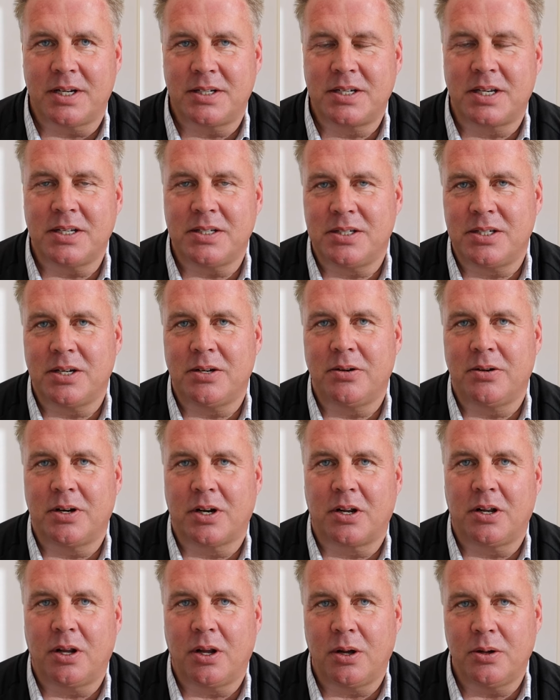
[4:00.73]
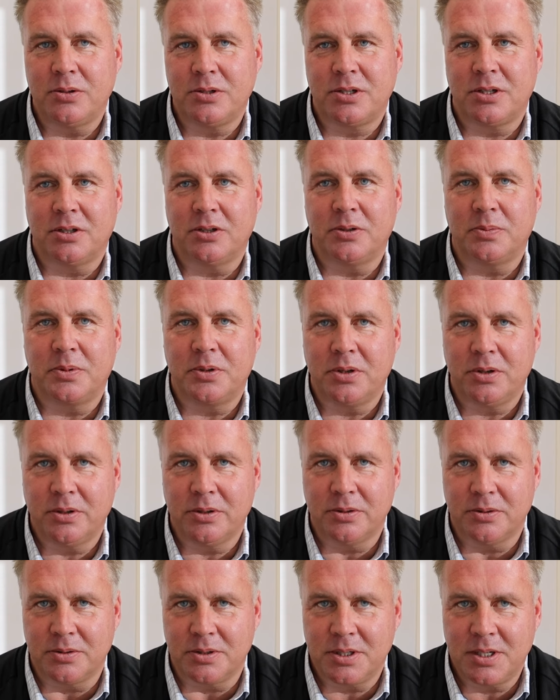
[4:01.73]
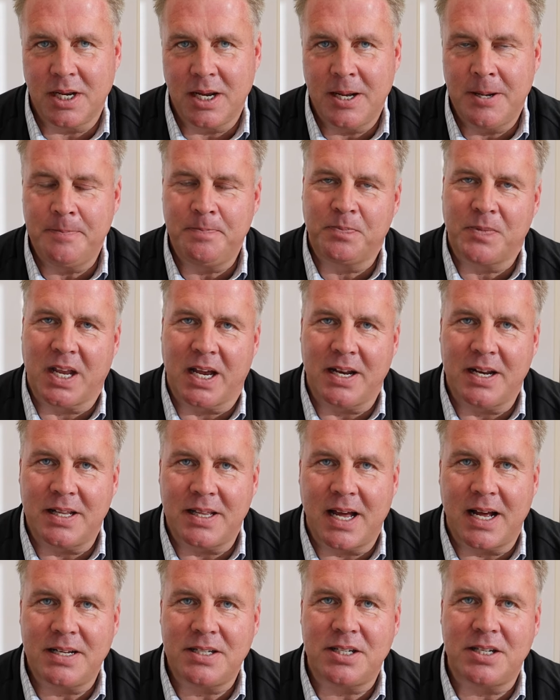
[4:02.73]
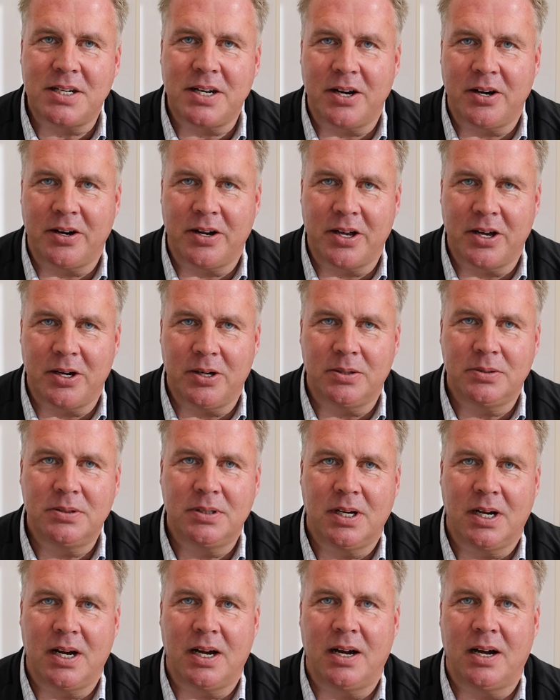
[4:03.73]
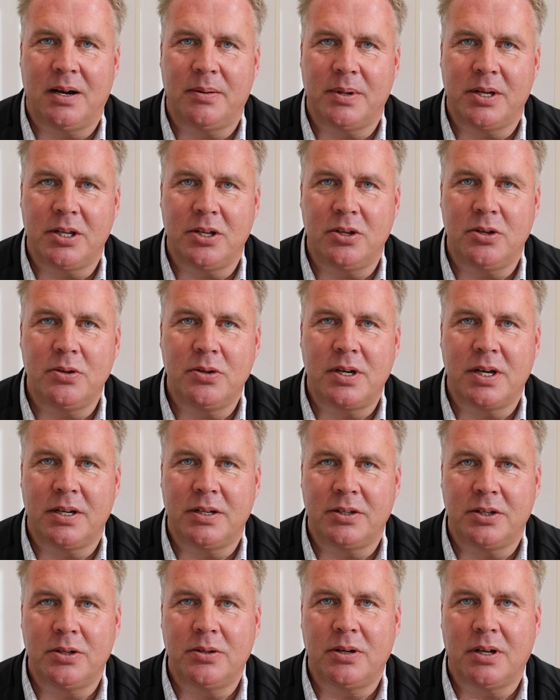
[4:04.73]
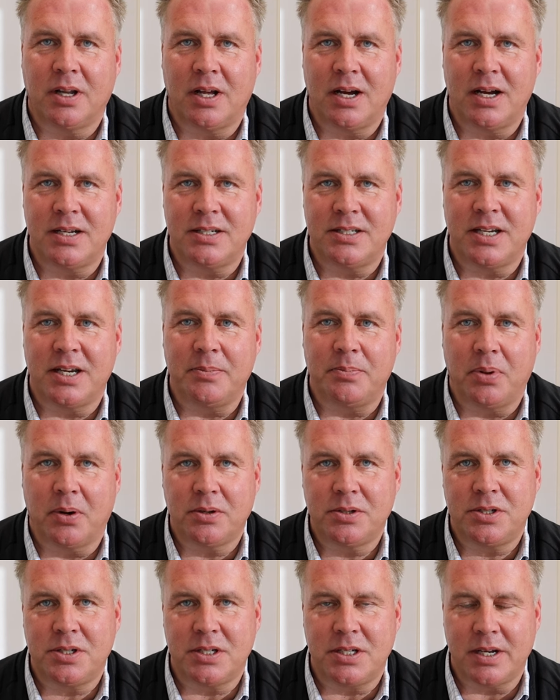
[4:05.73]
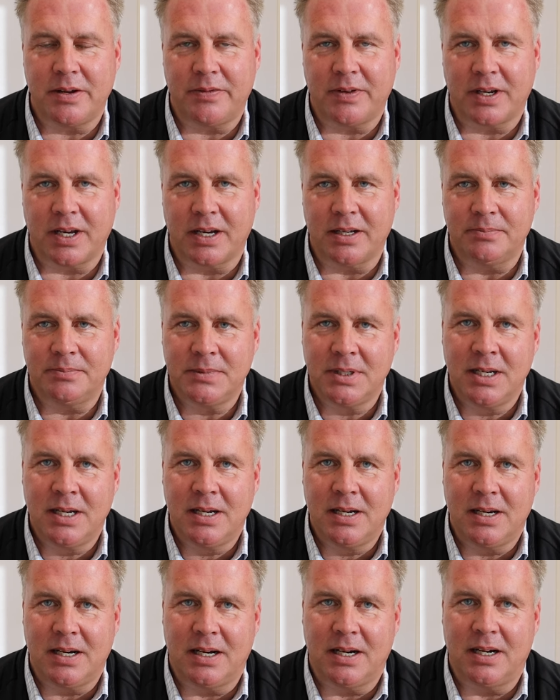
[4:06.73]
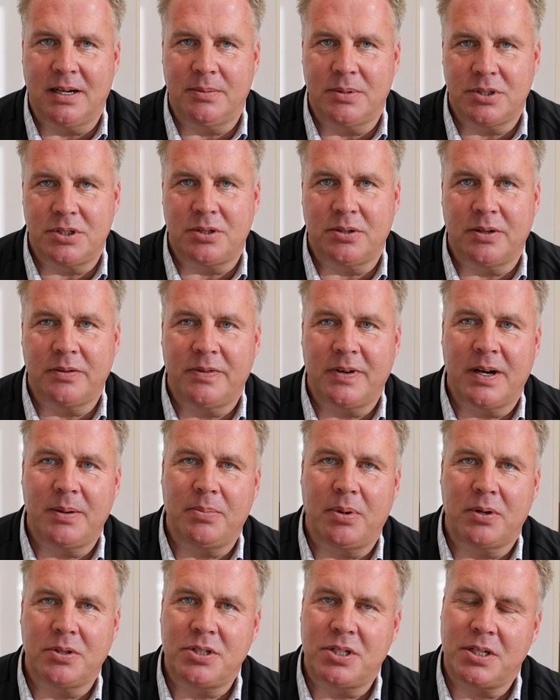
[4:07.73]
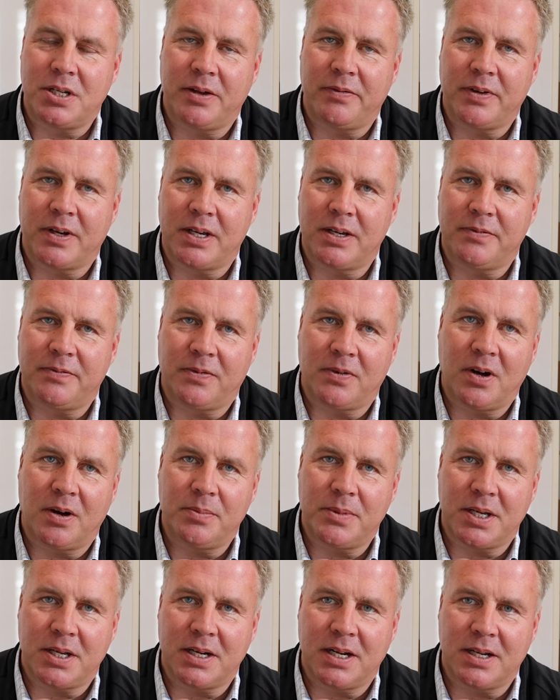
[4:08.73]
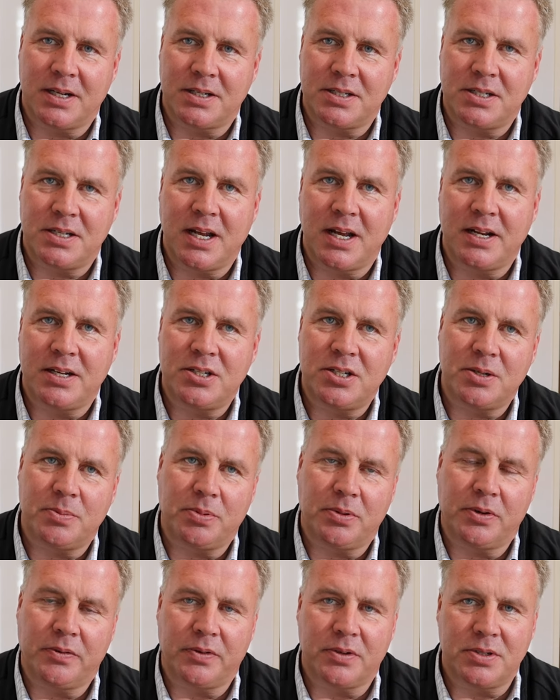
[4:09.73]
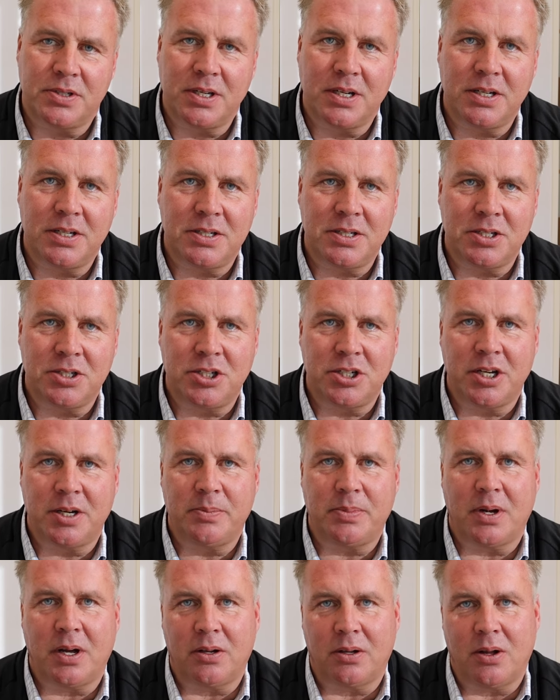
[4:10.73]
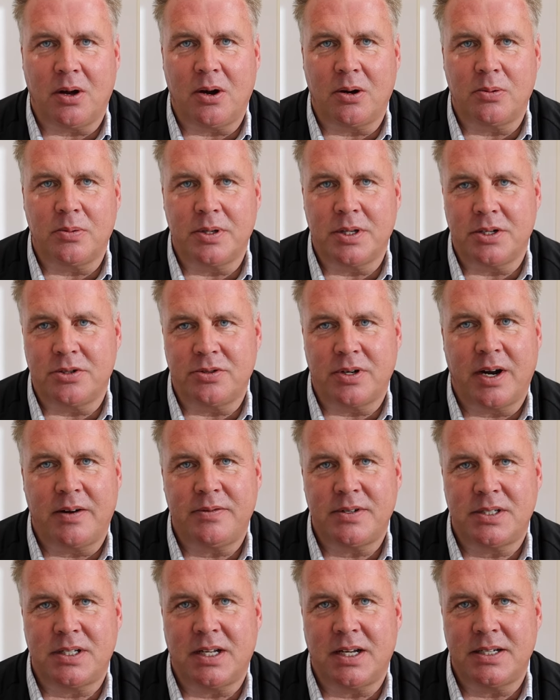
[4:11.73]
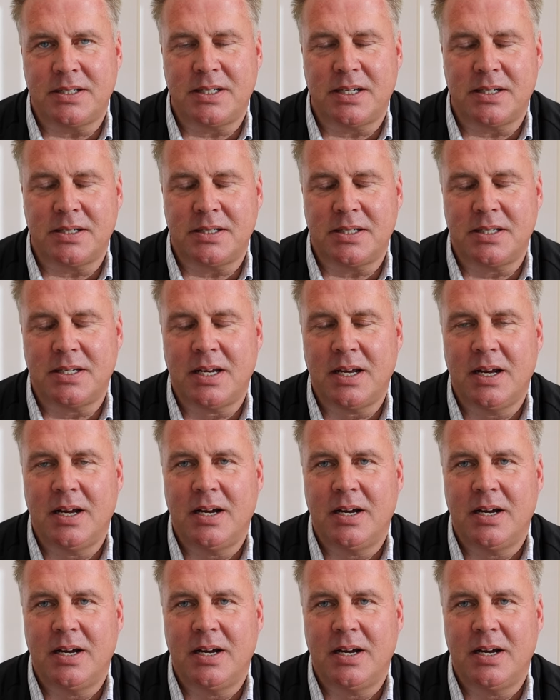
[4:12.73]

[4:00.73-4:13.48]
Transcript: That's considered a closed loop cruise. And in that scenario, um, you can utilize a birth certificate um, a certified birth certificate from the United States to prove your citizenship, along with a driver's license.